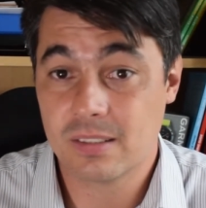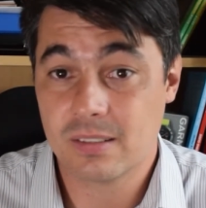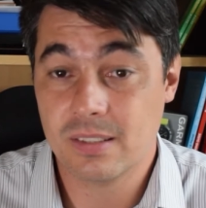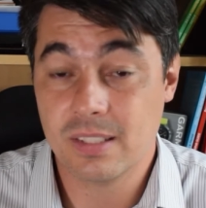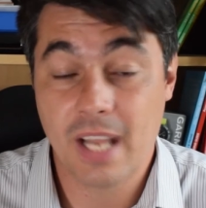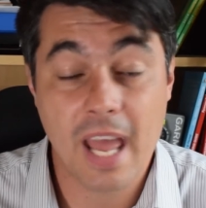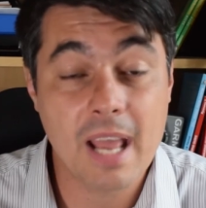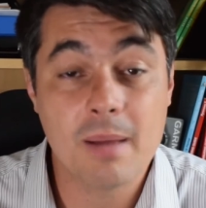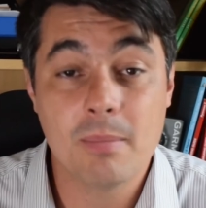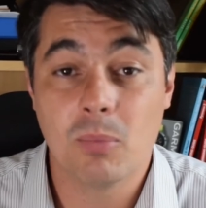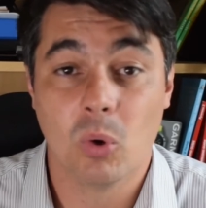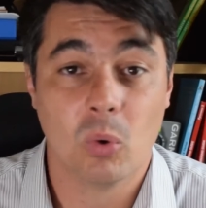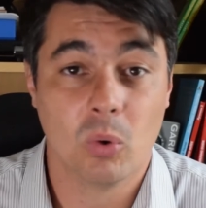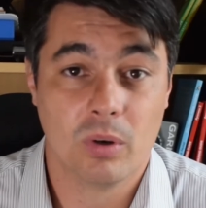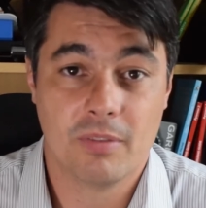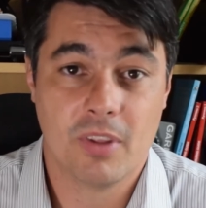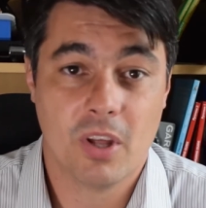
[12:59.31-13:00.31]
name
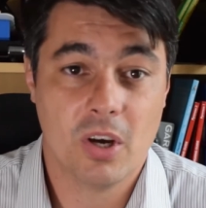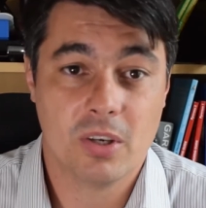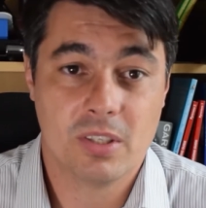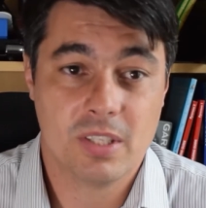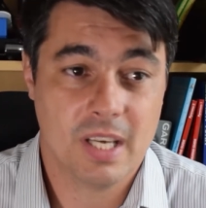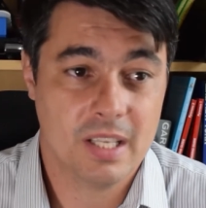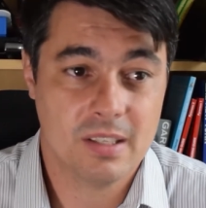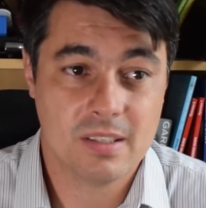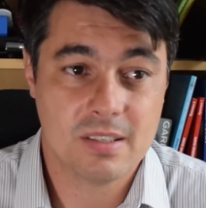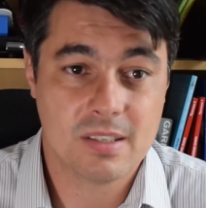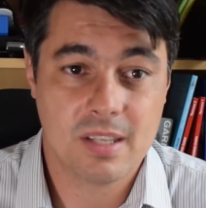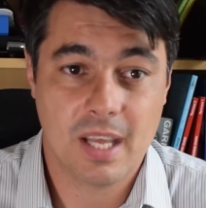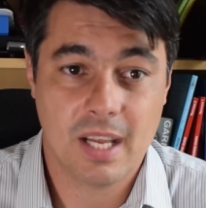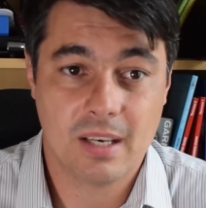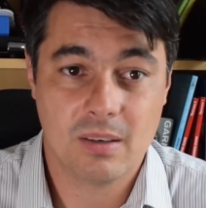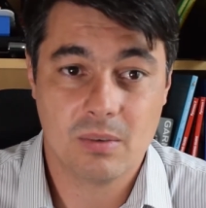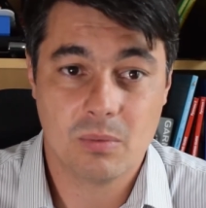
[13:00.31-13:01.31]
all of the hotels
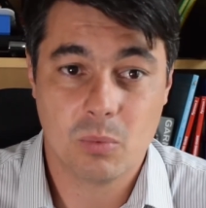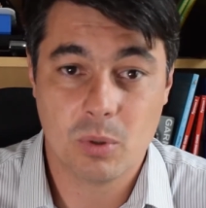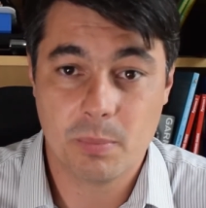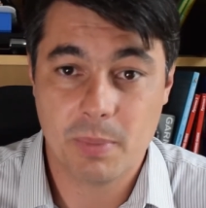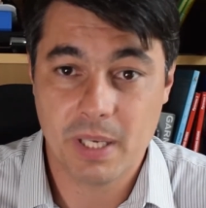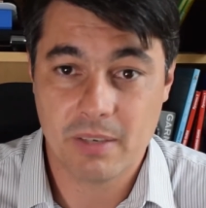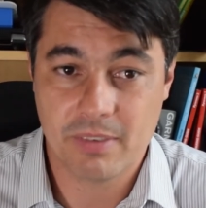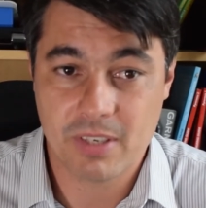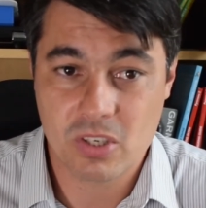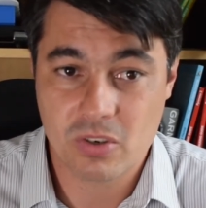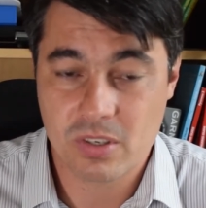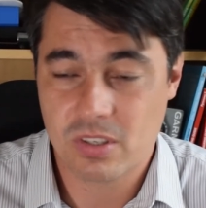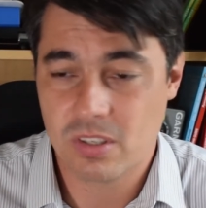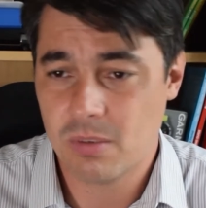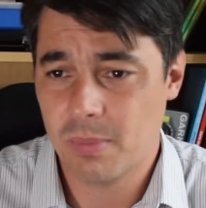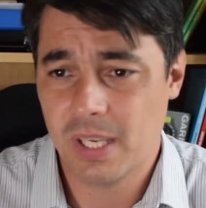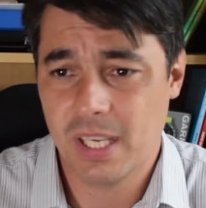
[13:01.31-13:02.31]
that would be of
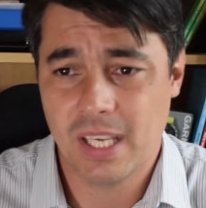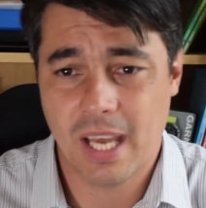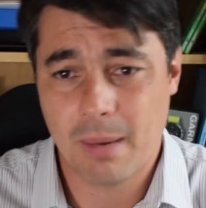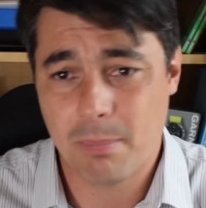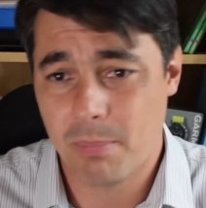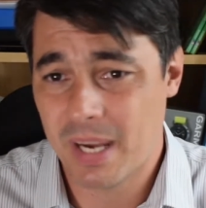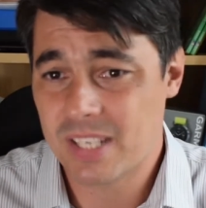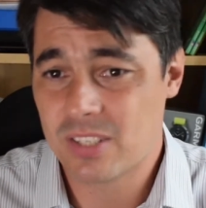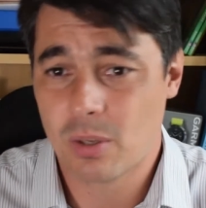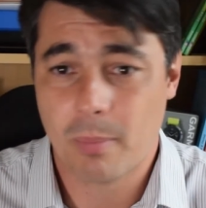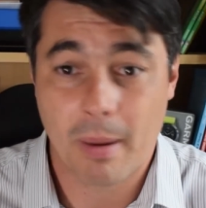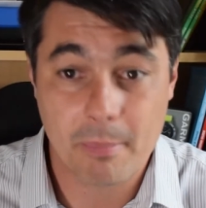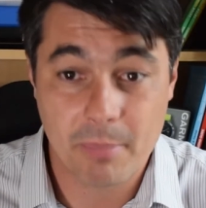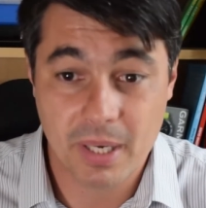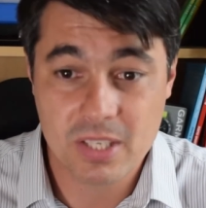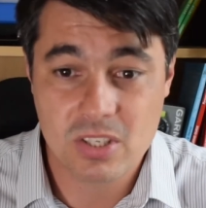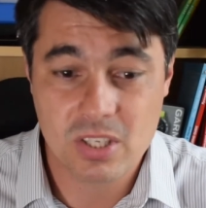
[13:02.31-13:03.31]
interest to me, and based on my
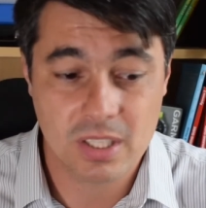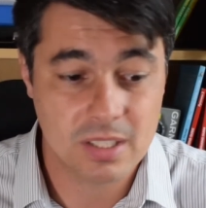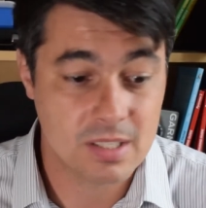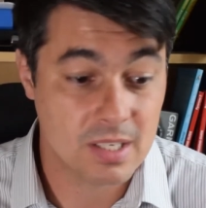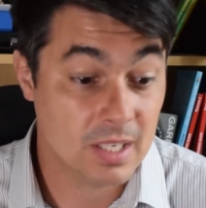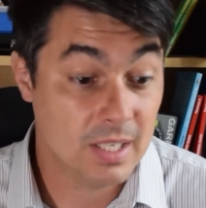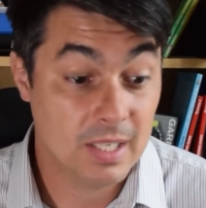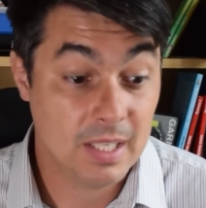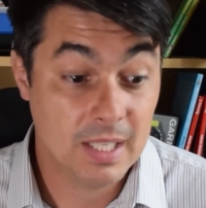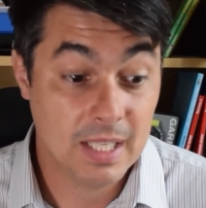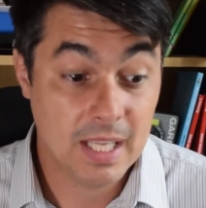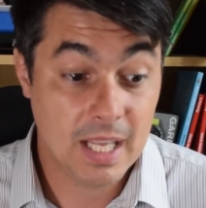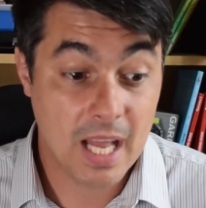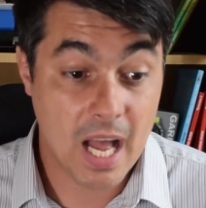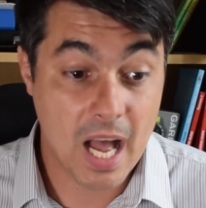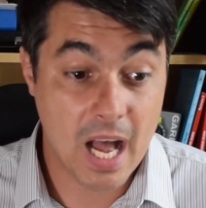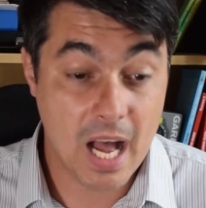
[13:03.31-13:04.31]
budget,
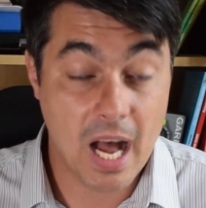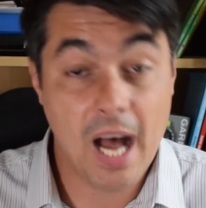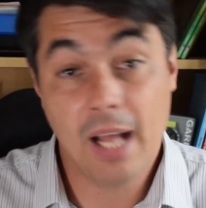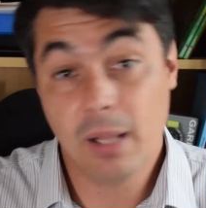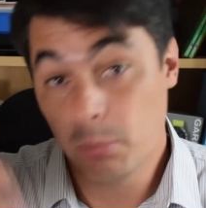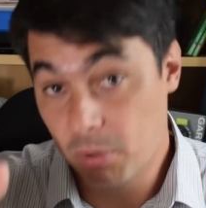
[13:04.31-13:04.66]
I'll